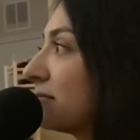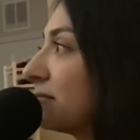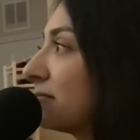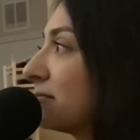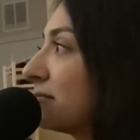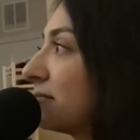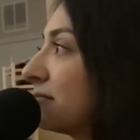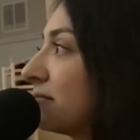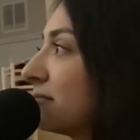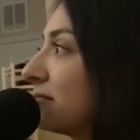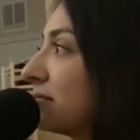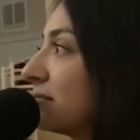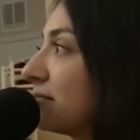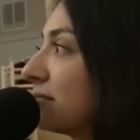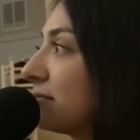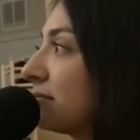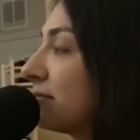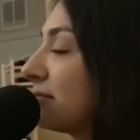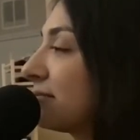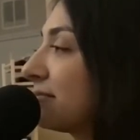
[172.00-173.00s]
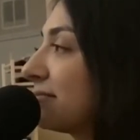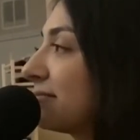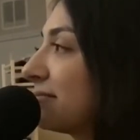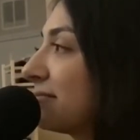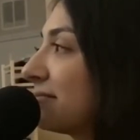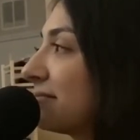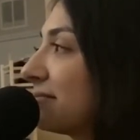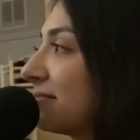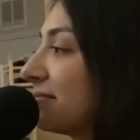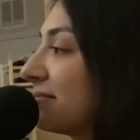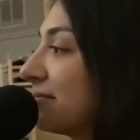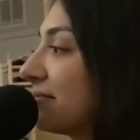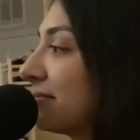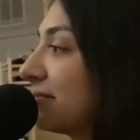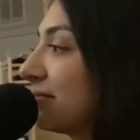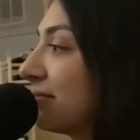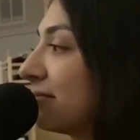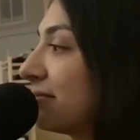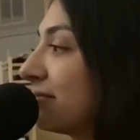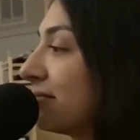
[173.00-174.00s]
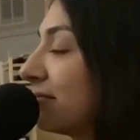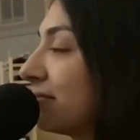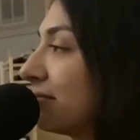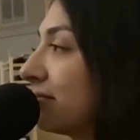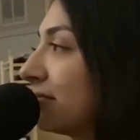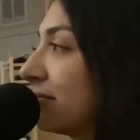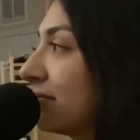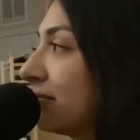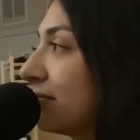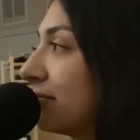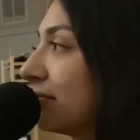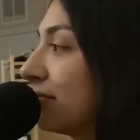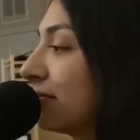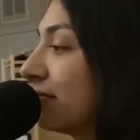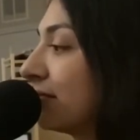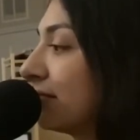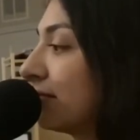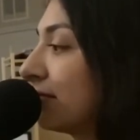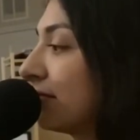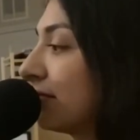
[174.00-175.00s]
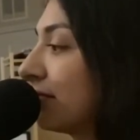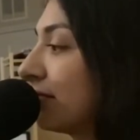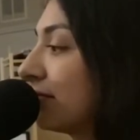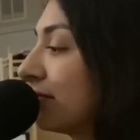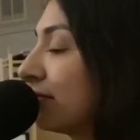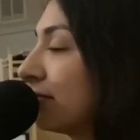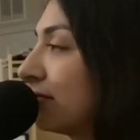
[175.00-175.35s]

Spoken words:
This person isn't speaking.